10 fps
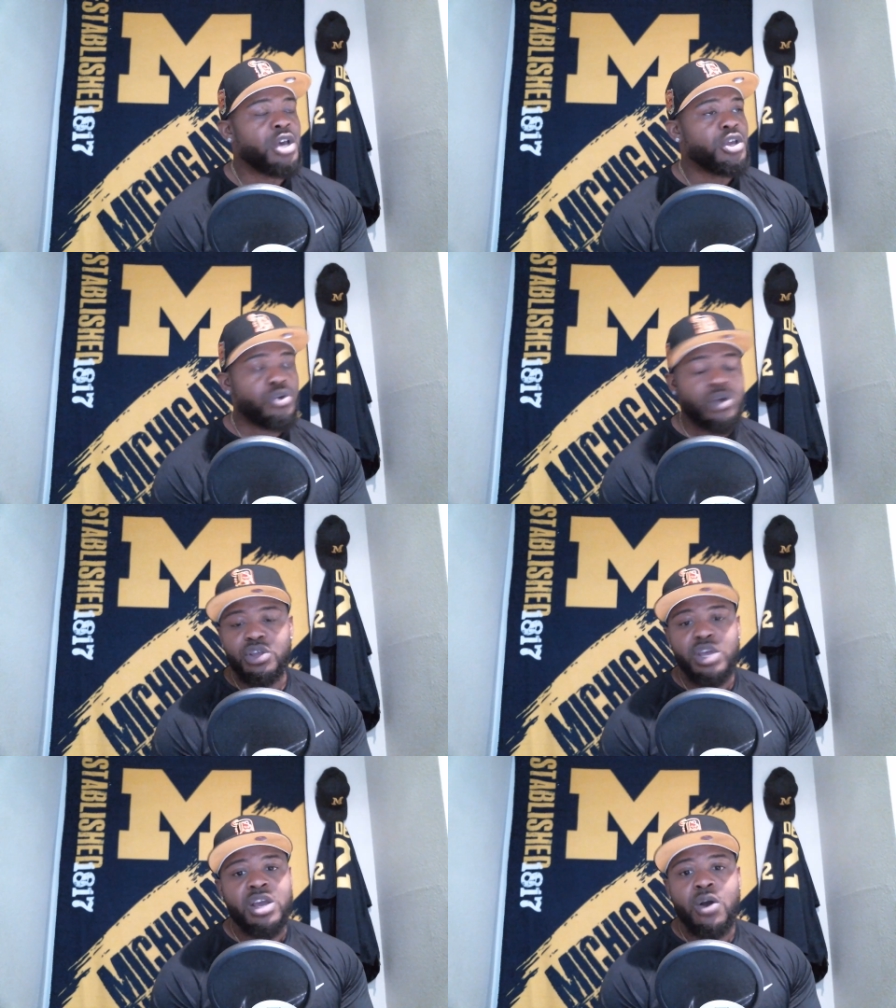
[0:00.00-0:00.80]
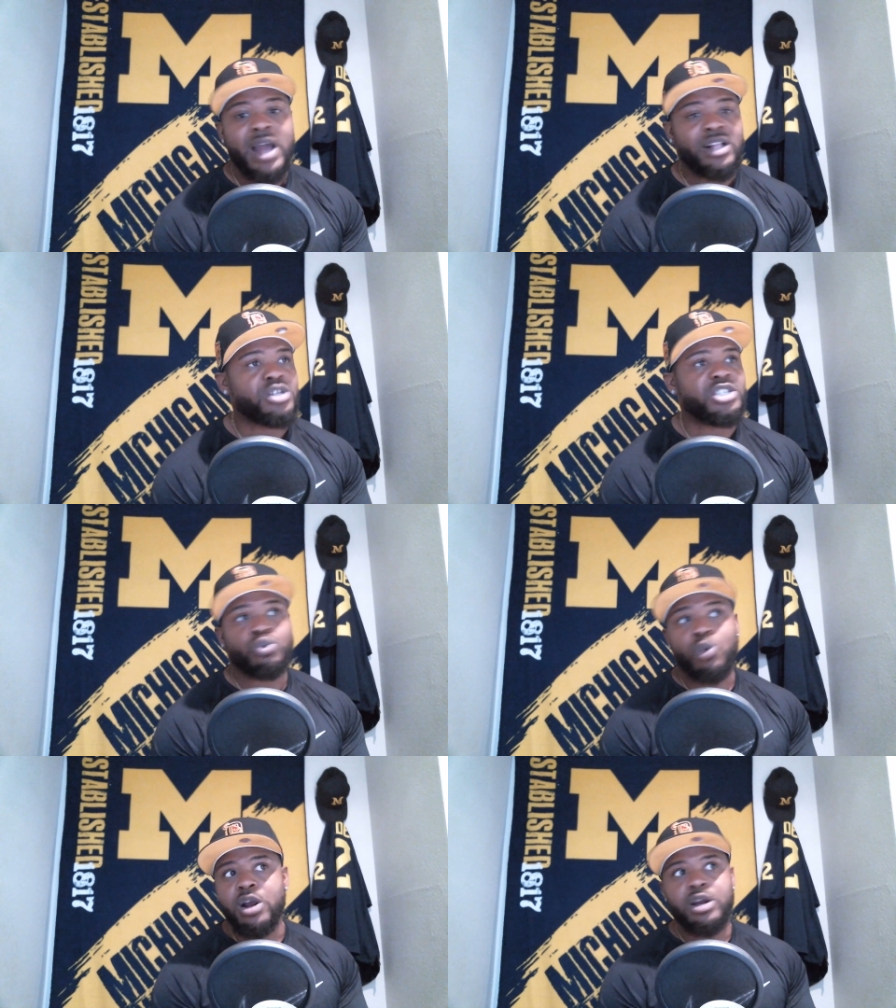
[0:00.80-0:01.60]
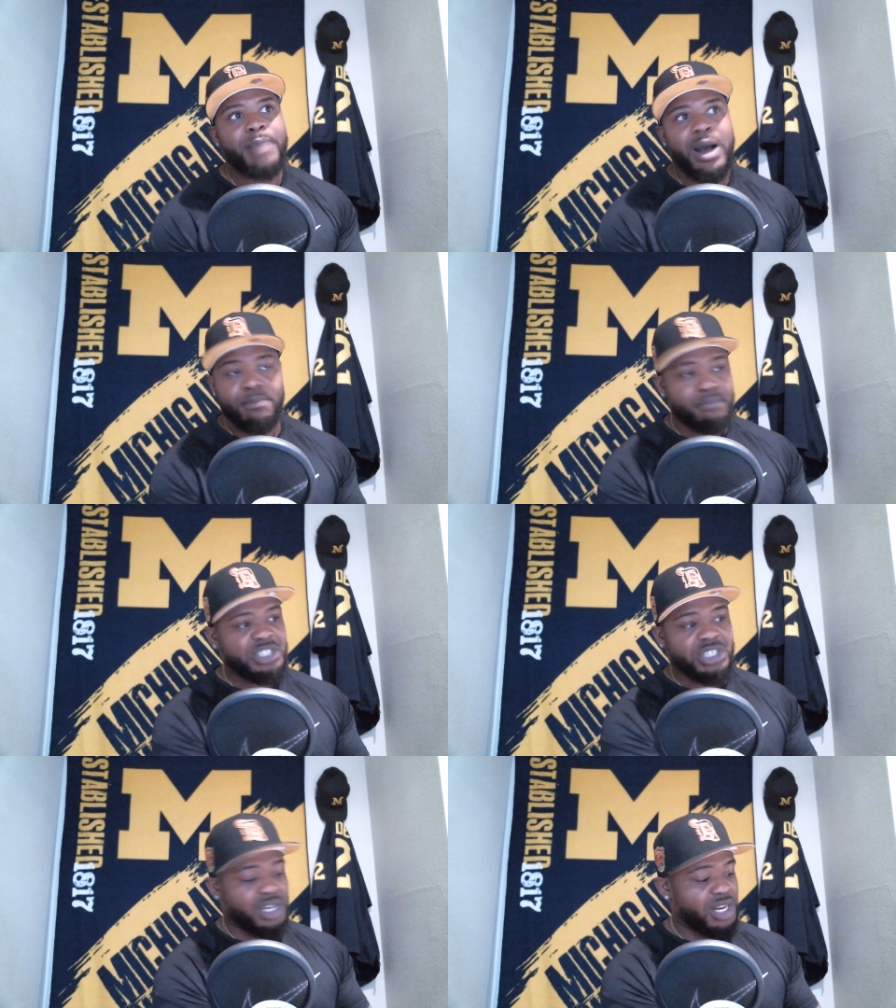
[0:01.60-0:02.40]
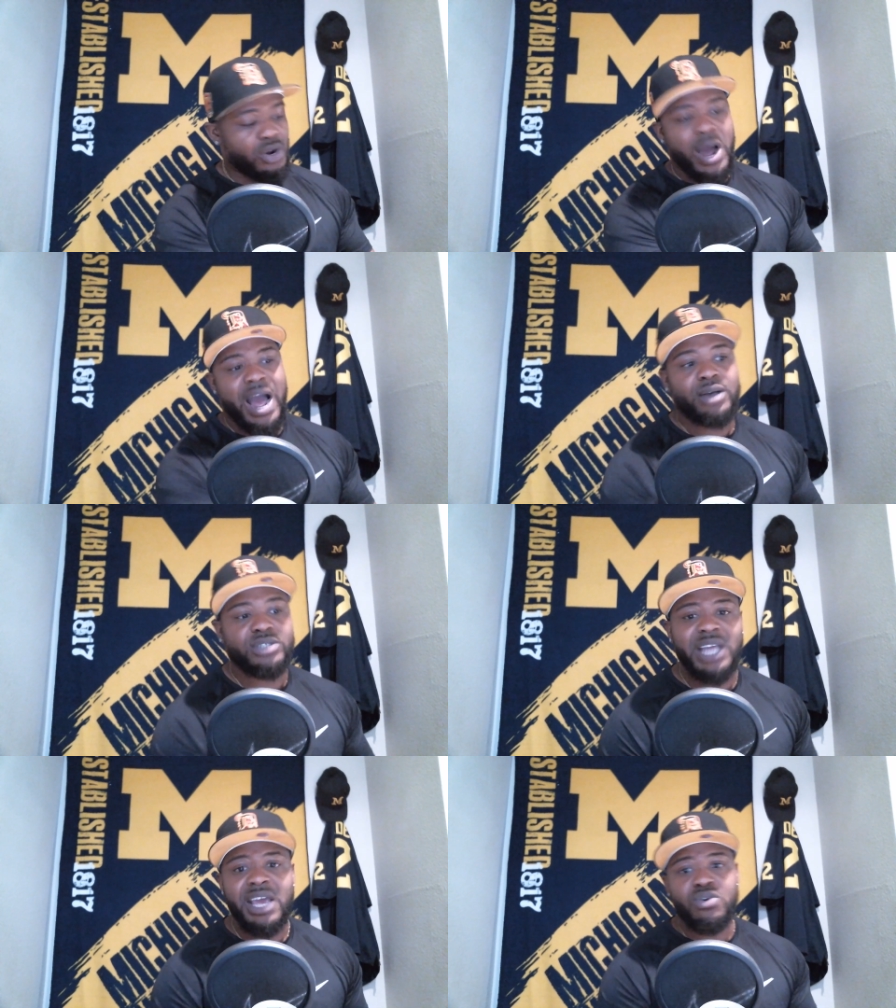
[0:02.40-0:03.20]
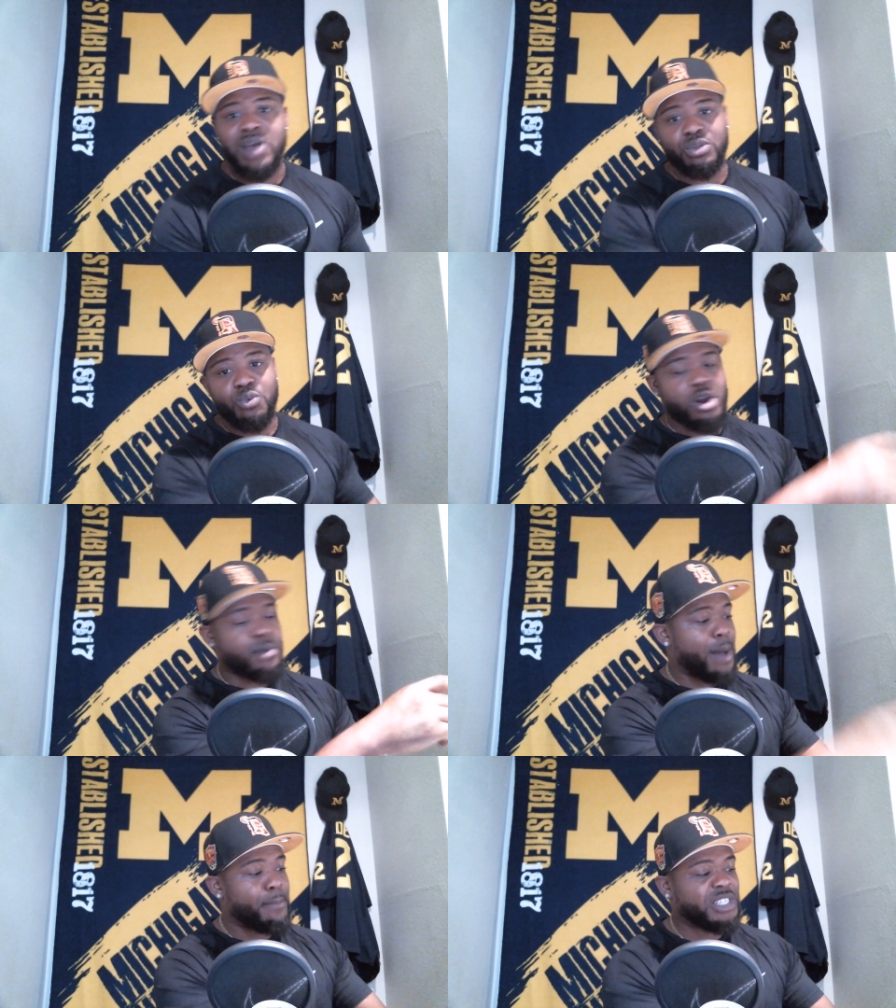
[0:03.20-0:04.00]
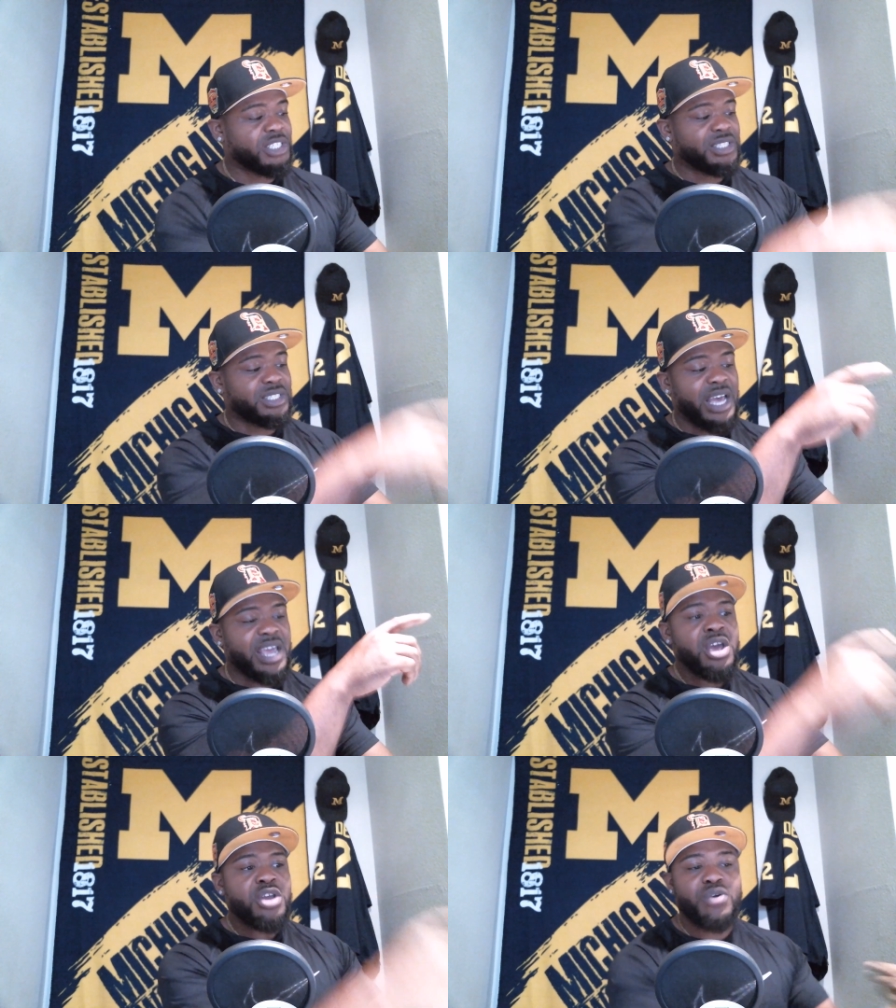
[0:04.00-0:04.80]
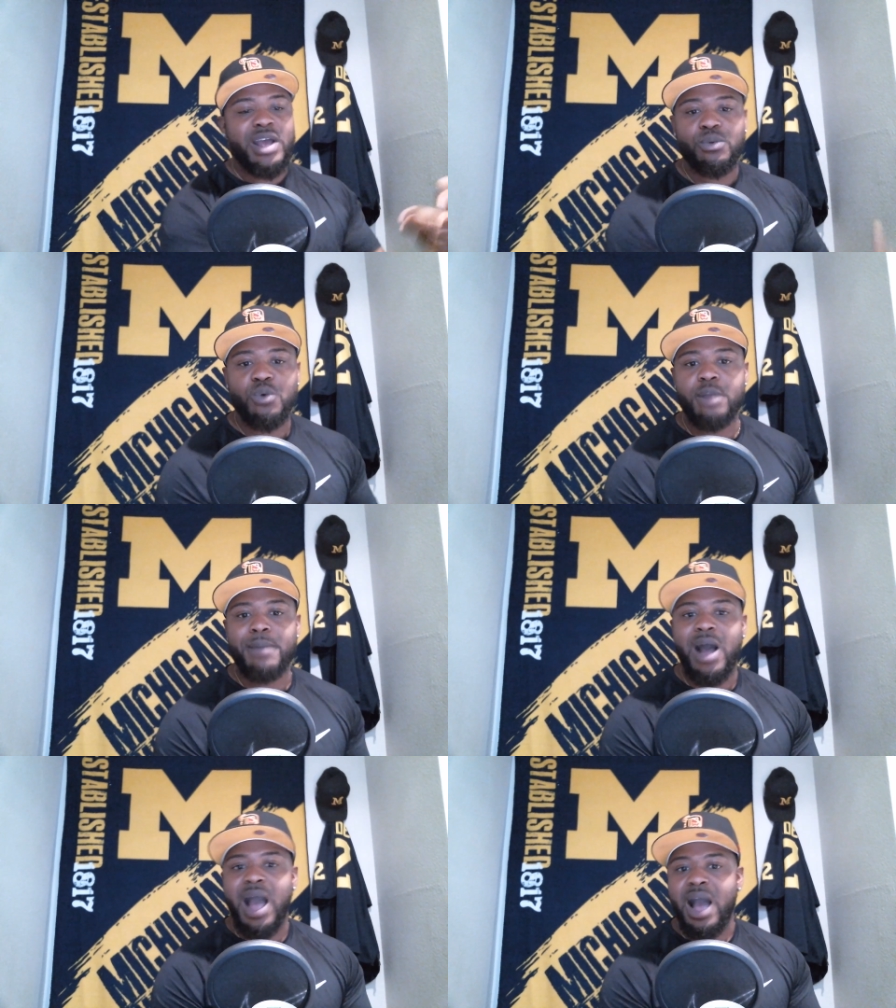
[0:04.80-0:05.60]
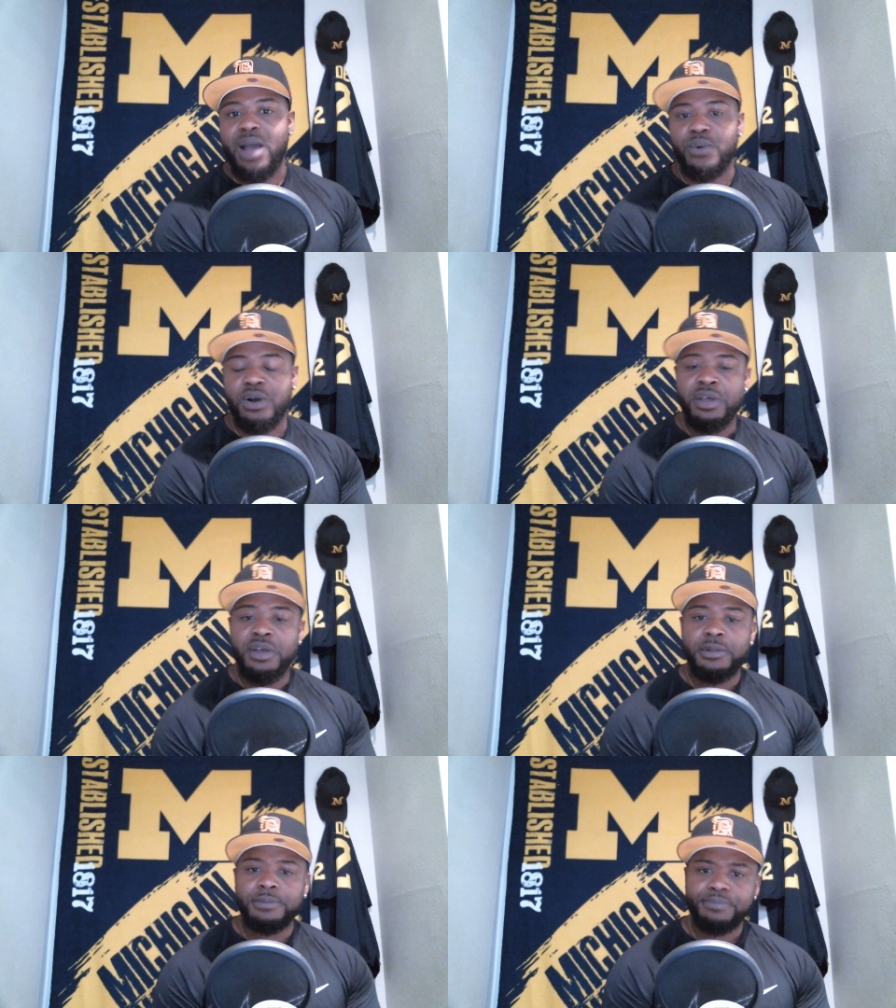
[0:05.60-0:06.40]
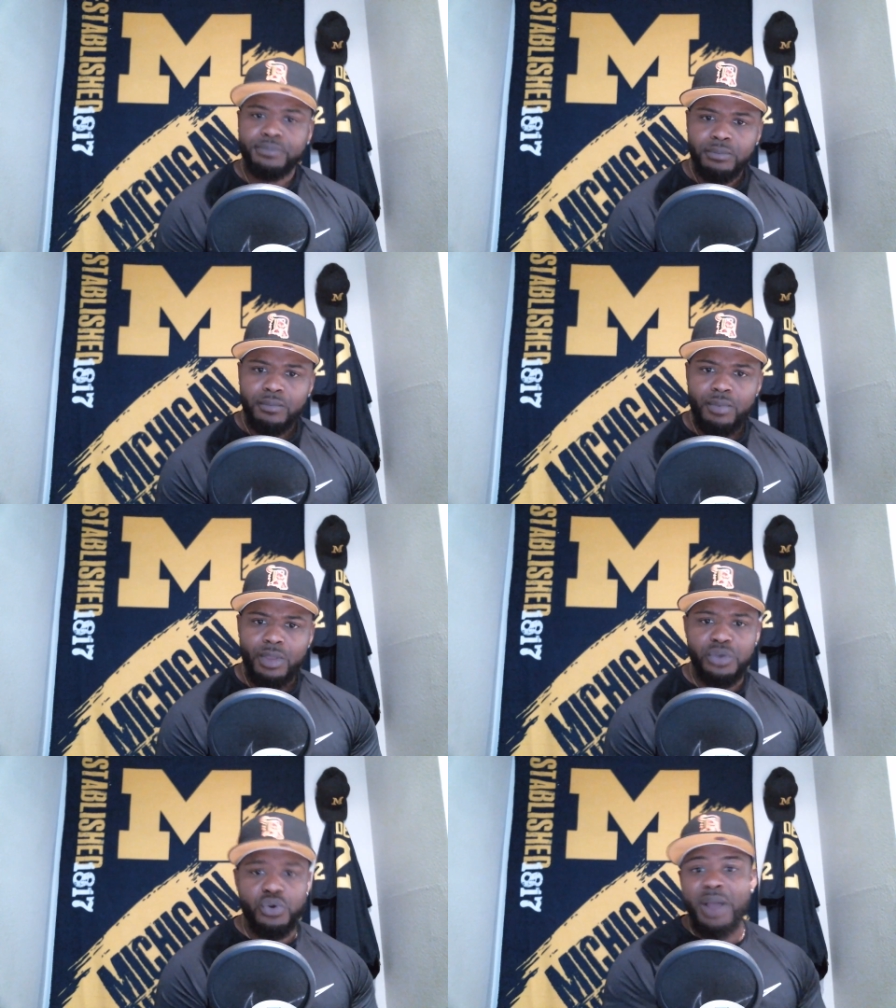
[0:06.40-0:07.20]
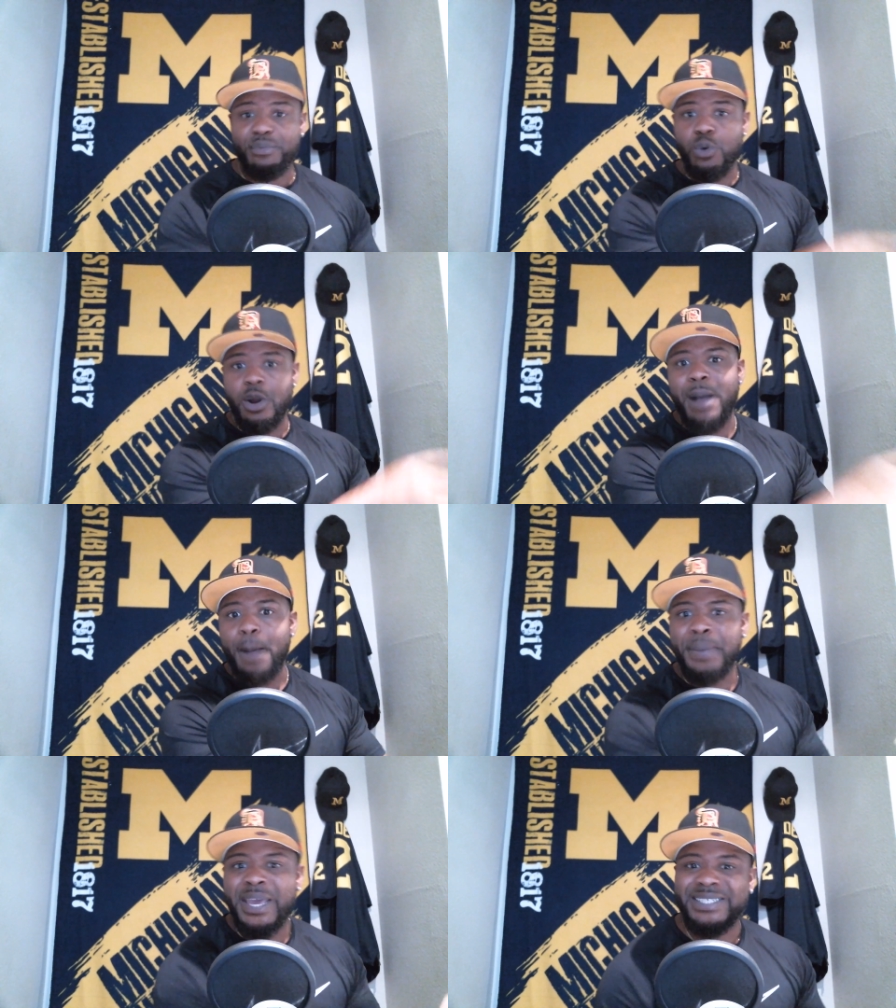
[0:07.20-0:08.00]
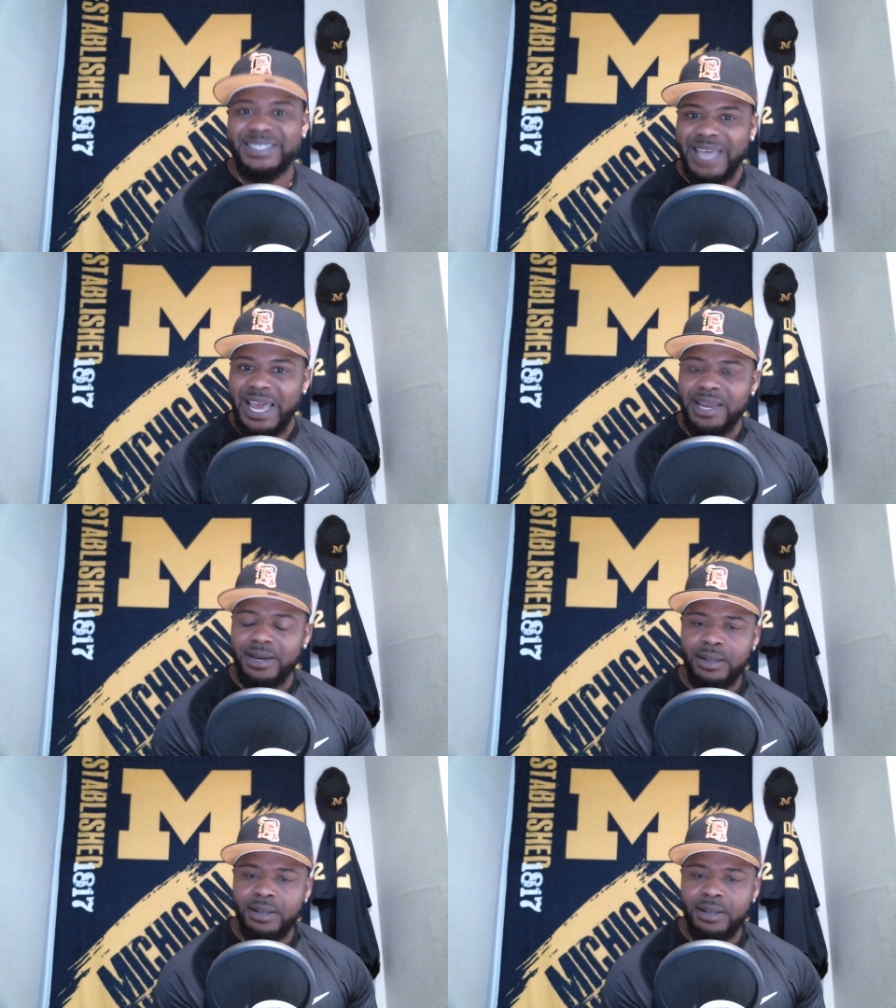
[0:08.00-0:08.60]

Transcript: You ain't going to have to just worry about Michigan and Ohio State. You got to worry about Michigan State. You have to worry about Iowa. You're going to have to worry about Penn State.